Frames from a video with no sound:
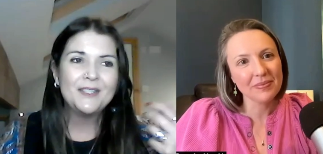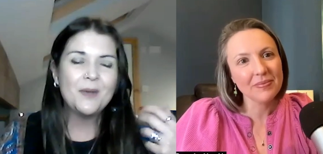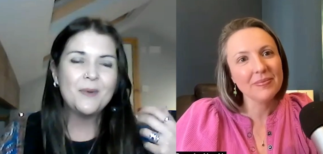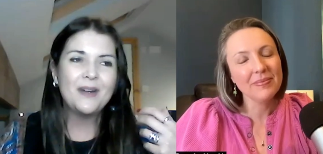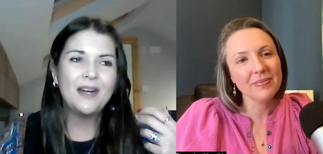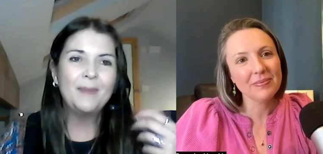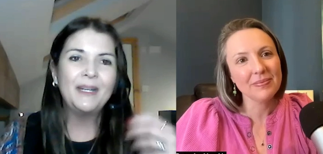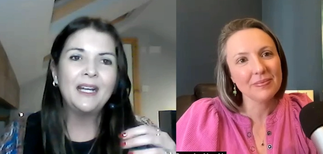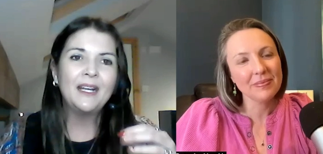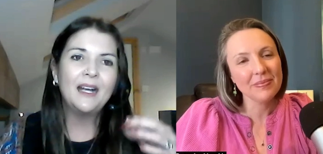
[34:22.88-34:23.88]
Speaker 1: So, I mean,
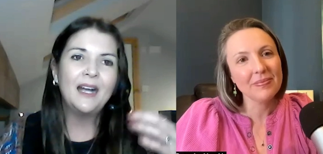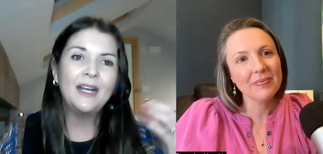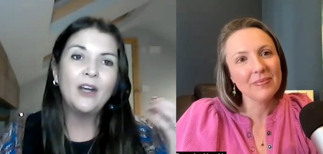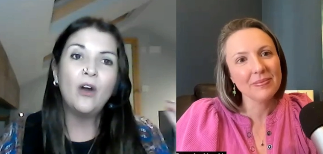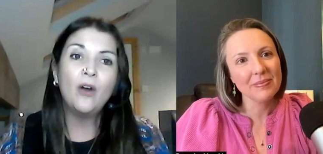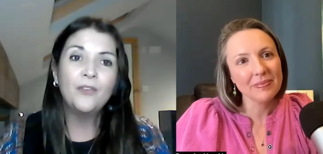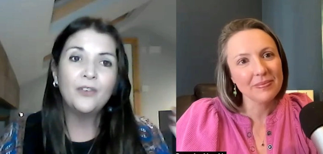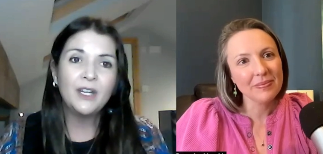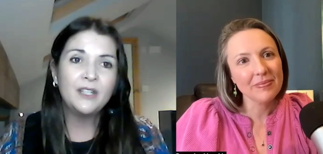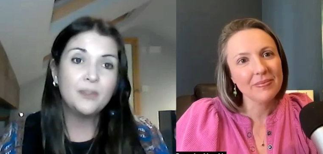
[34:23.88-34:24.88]
I, I offer
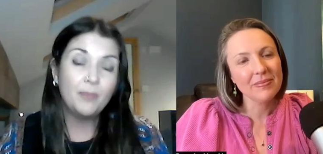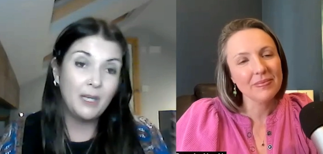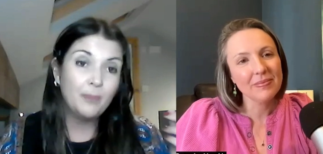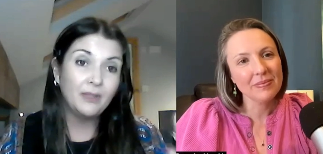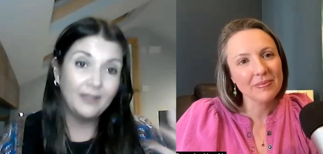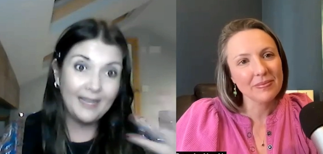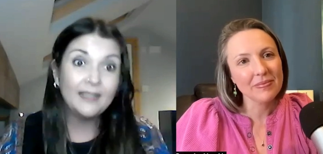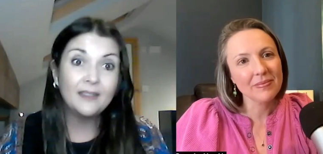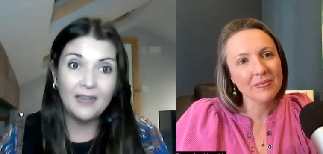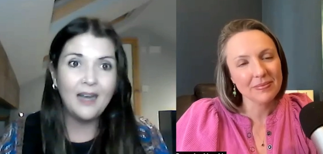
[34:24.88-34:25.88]
it to people like
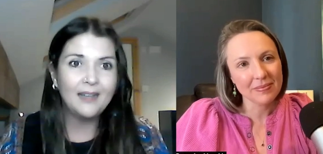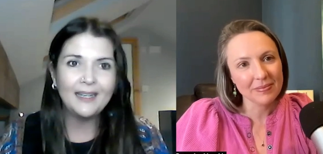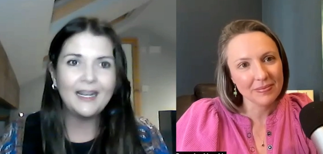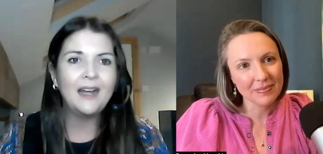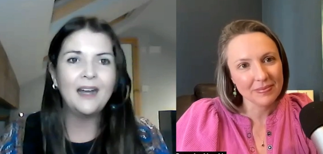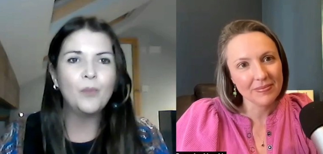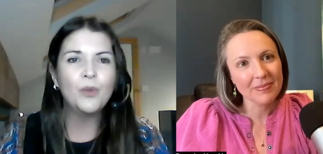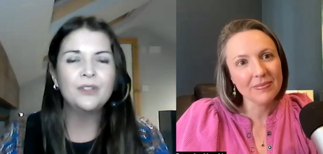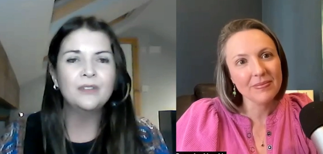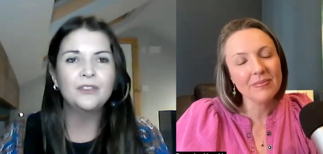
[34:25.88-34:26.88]
that. Like, I, I
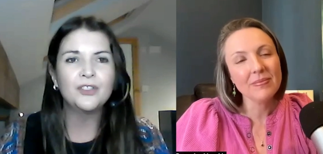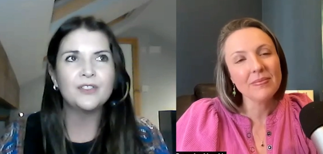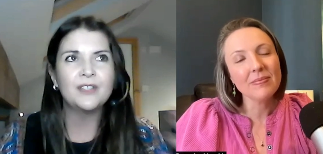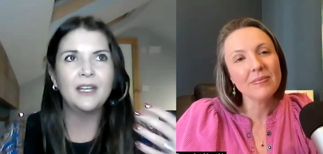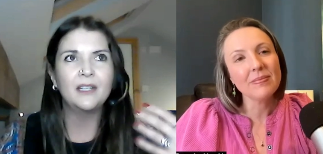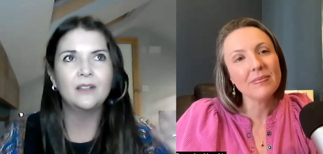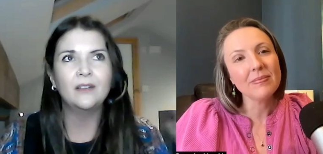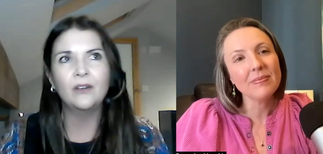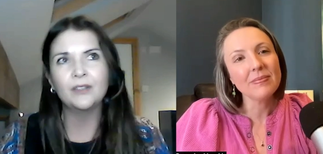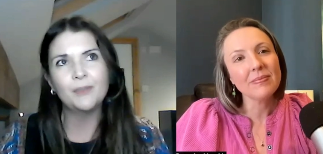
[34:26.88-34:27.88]
wouldn't just like
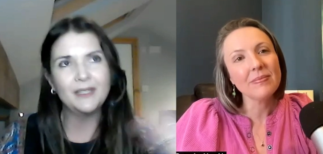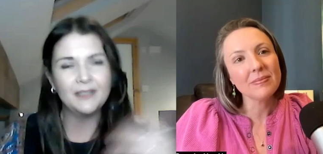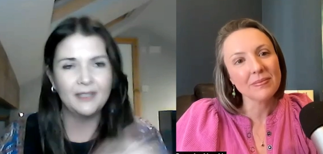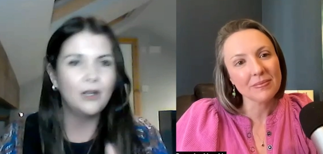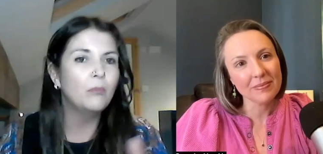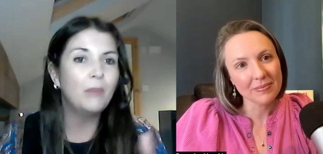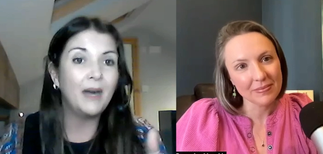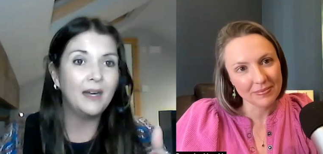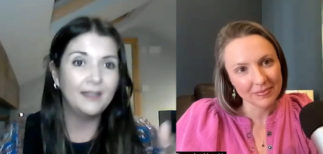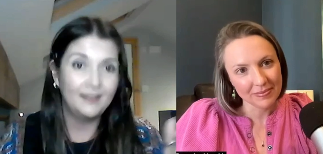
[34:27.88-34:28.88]
automatically
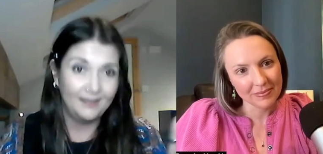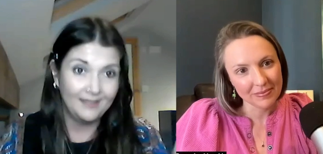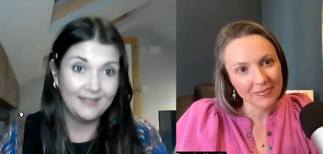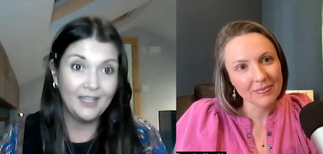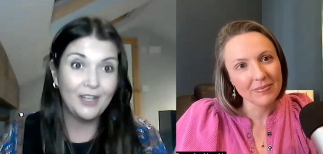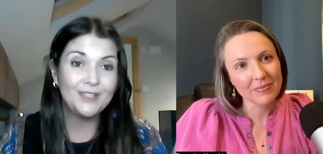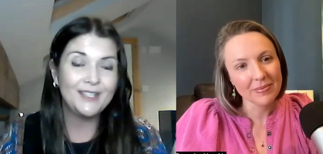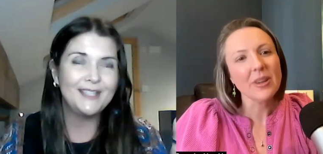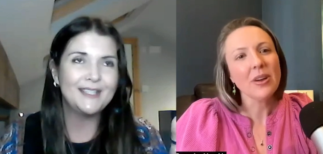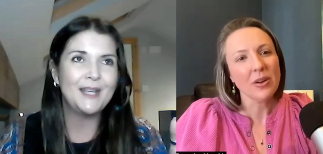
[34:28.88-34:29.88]
combine the
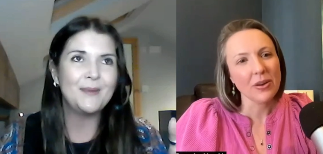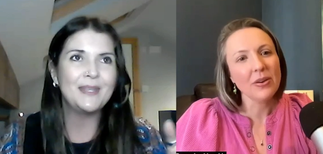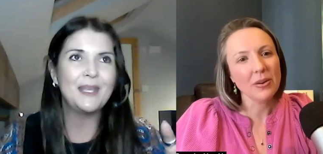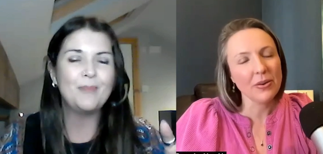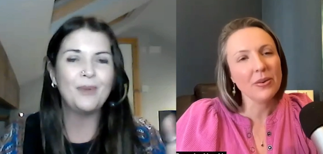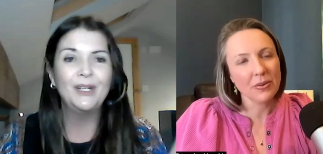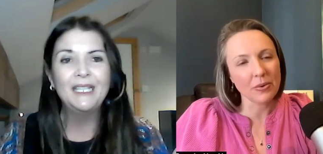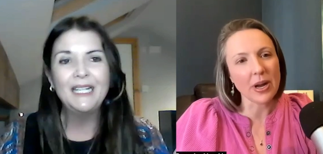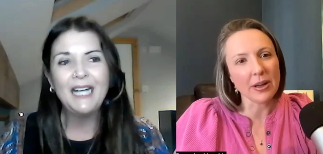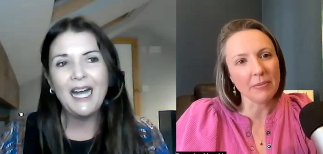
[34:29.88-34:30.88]
RTT with it. But
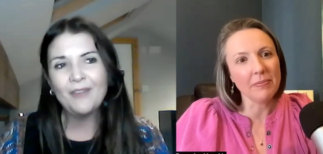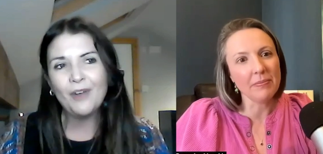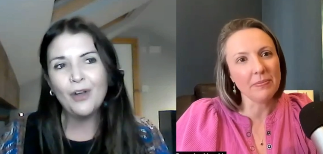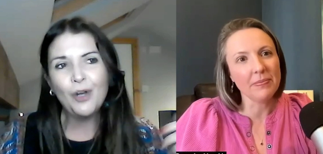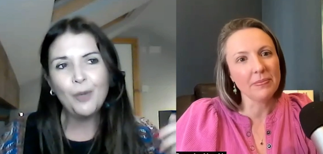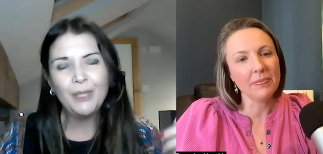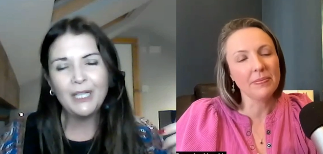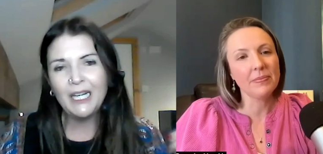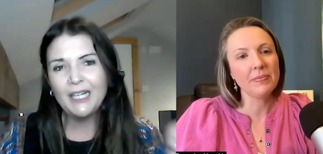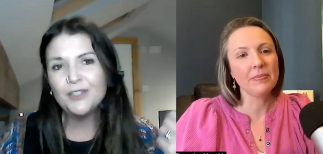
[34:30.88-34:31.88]
right. I've got a couple of
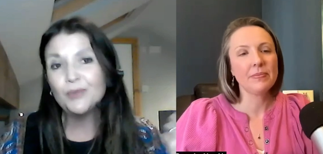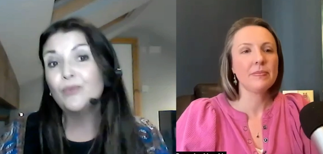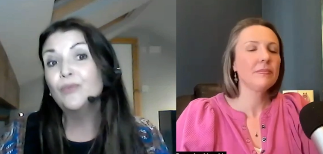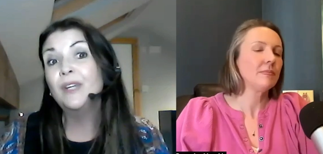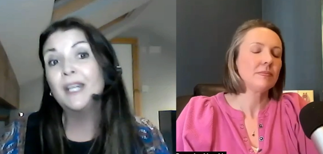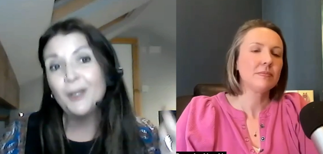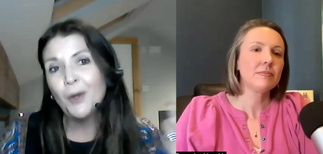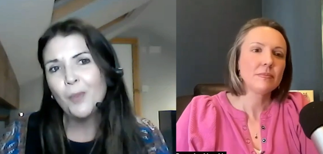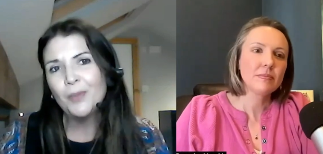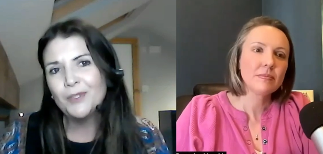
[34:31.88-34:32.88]
clients who are really
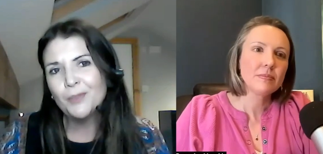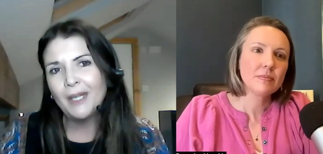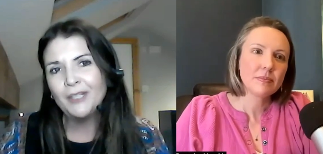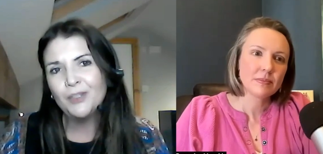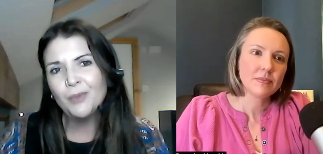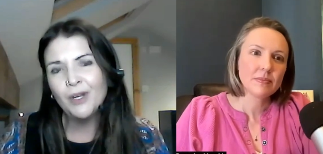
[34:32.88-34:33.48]
open to energy